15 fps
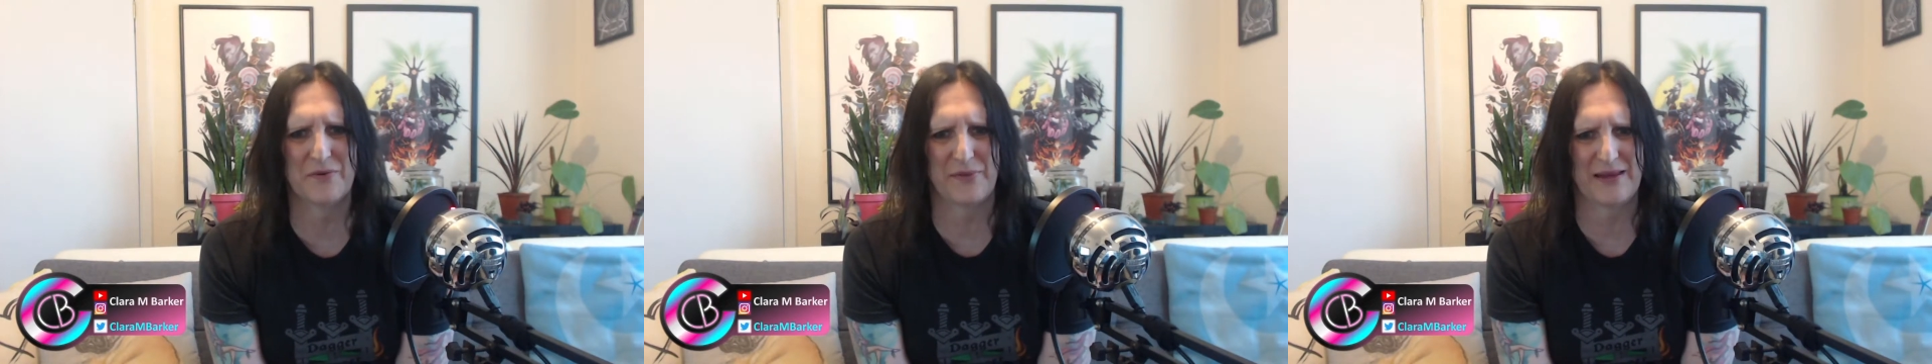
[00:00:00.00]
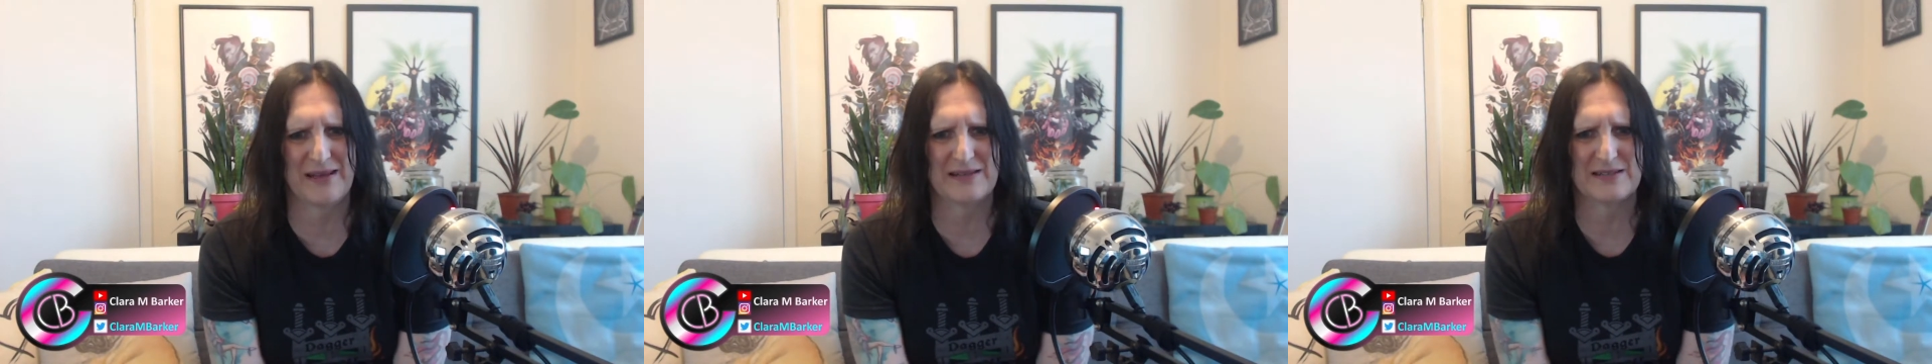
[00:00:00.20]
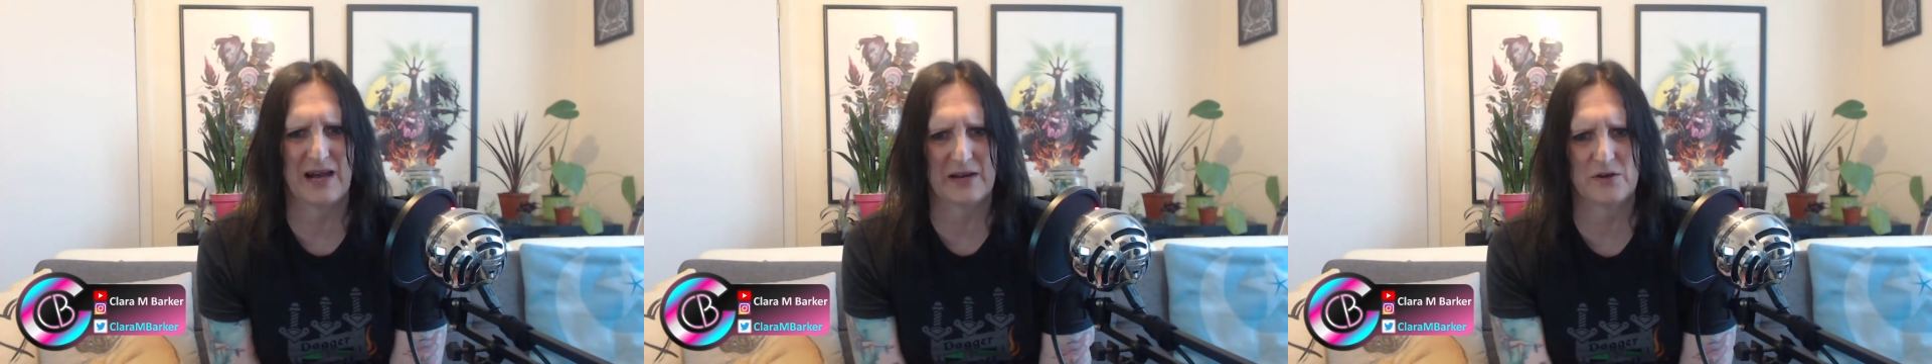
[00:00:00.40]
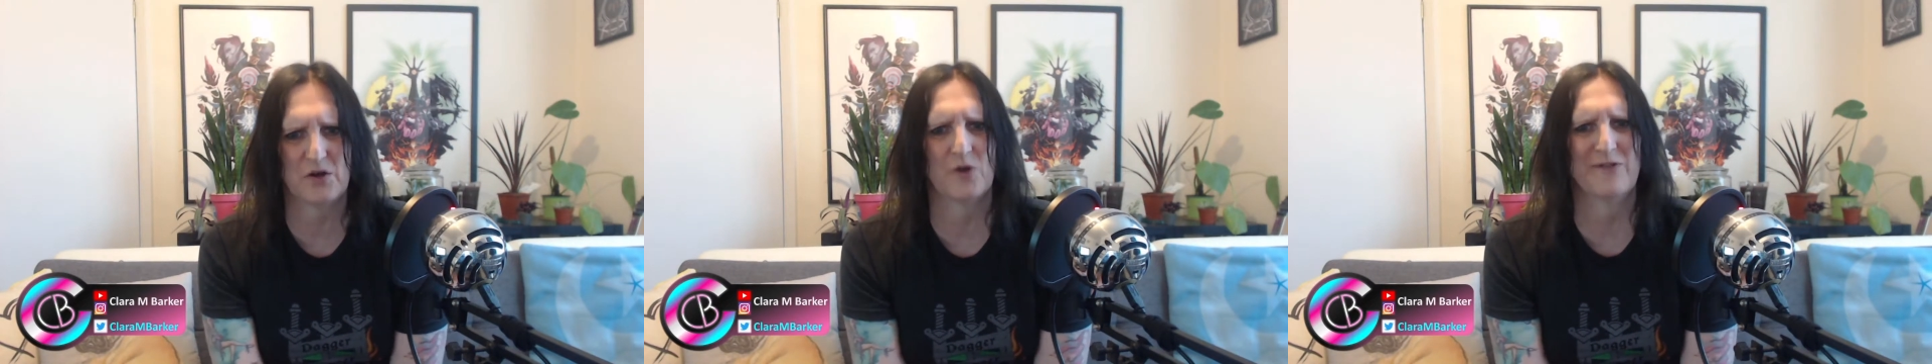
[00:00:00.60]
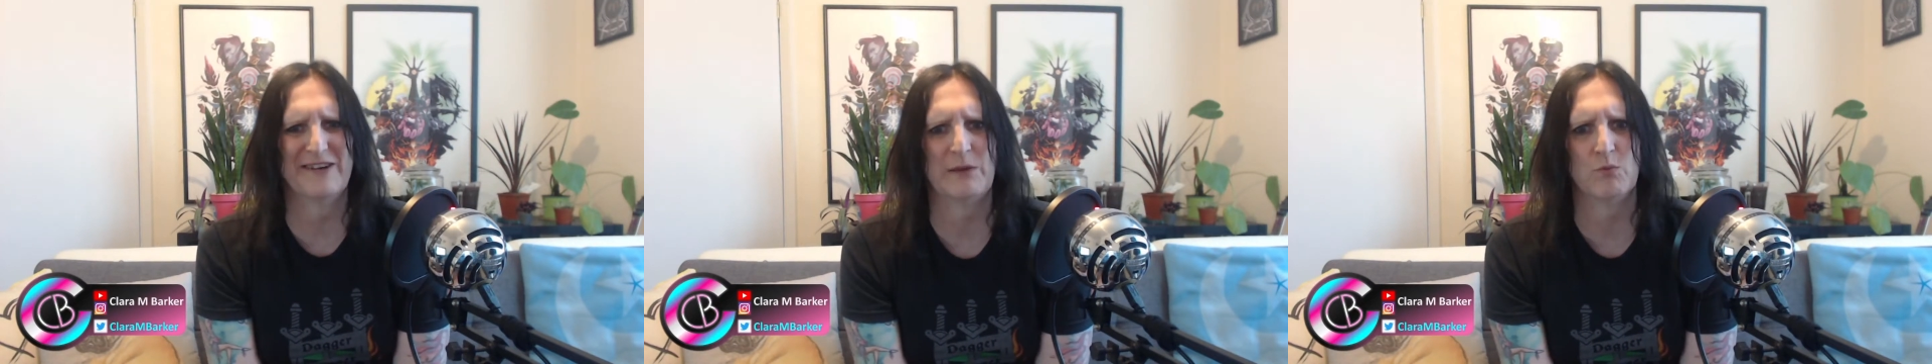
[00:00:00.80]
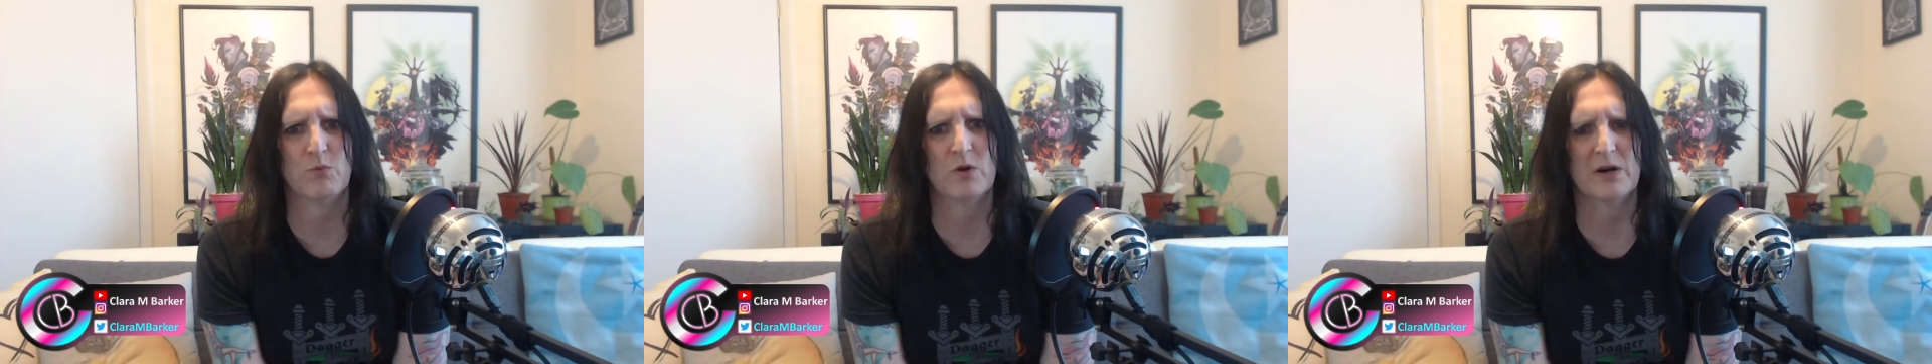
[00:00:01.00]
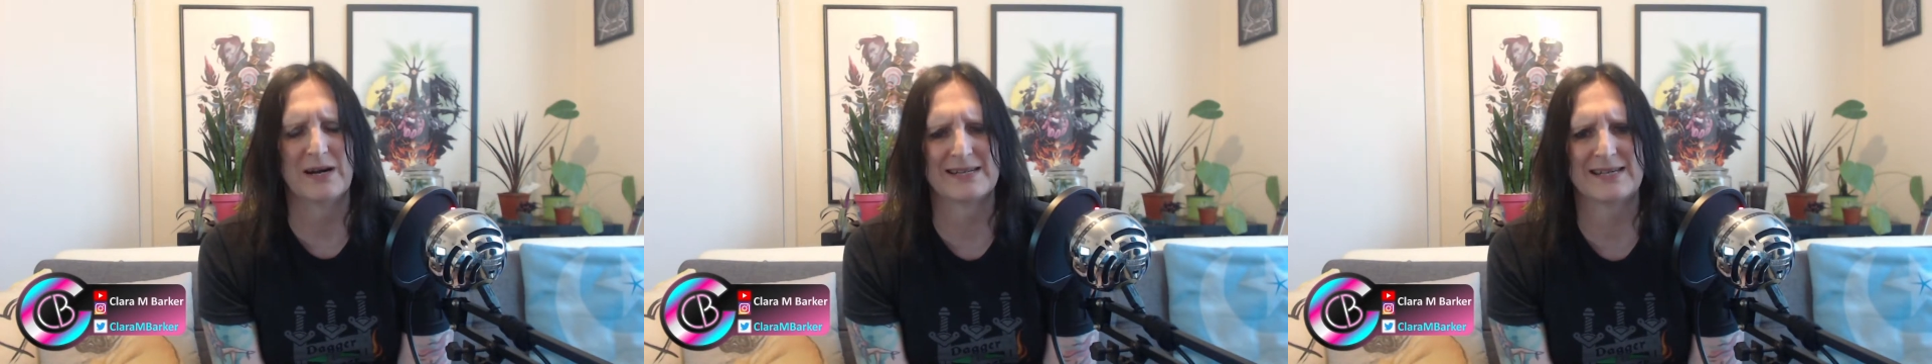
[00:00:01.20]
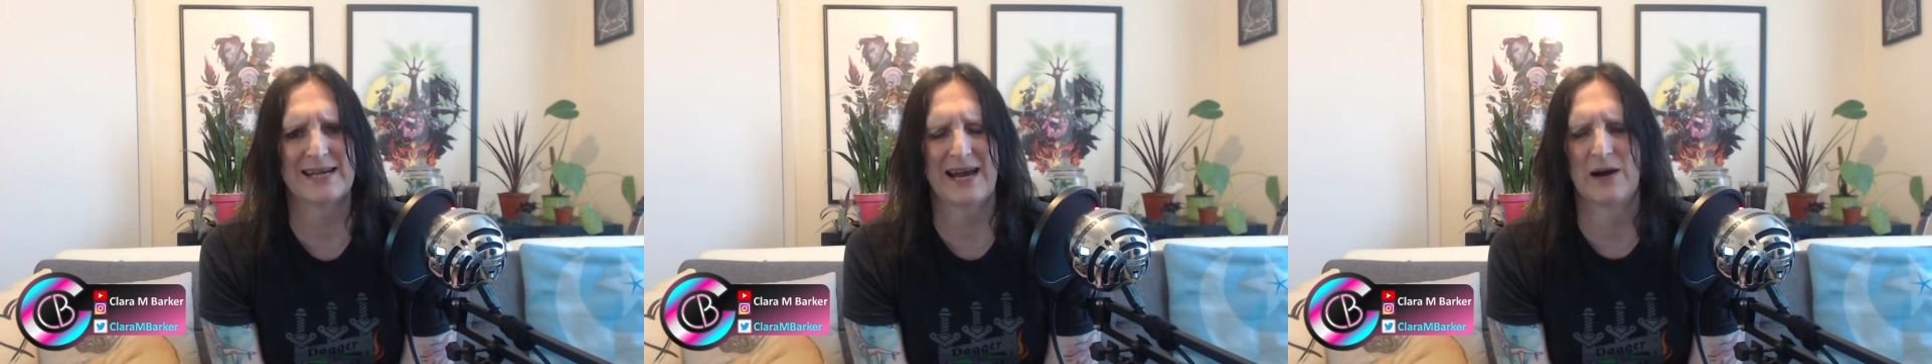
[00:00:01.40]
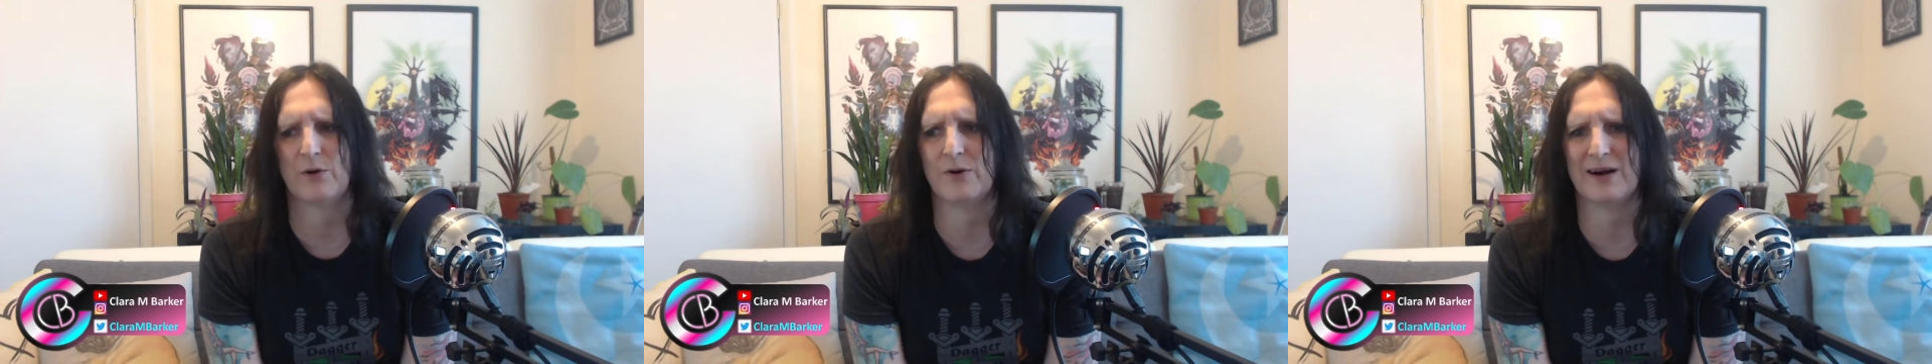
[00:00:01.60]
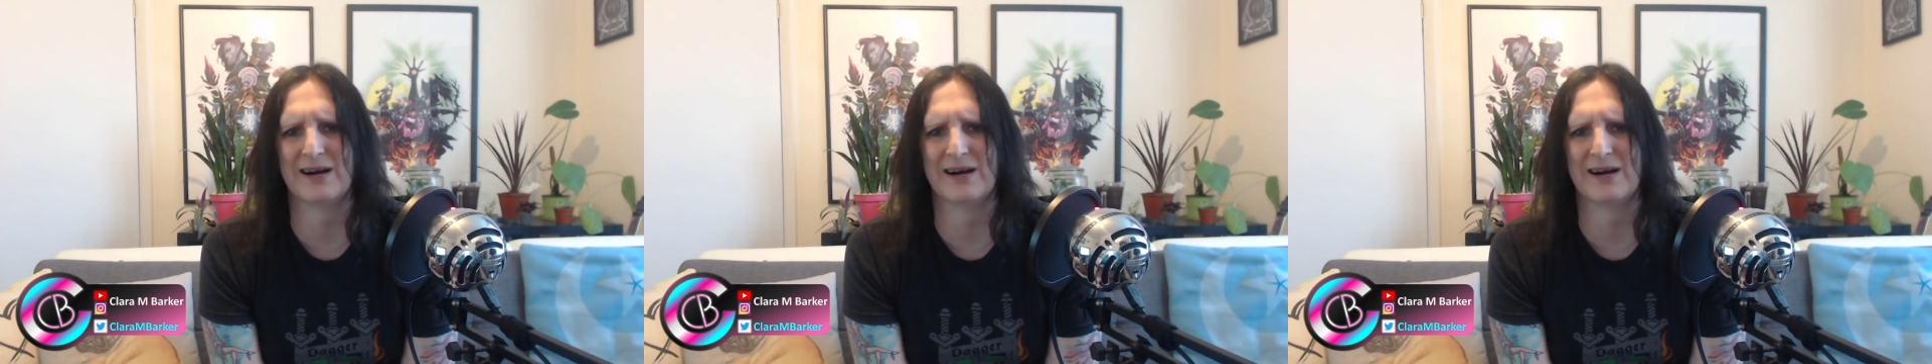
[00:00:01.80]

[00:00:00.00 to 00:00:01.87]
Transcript: things that I'd already worked out.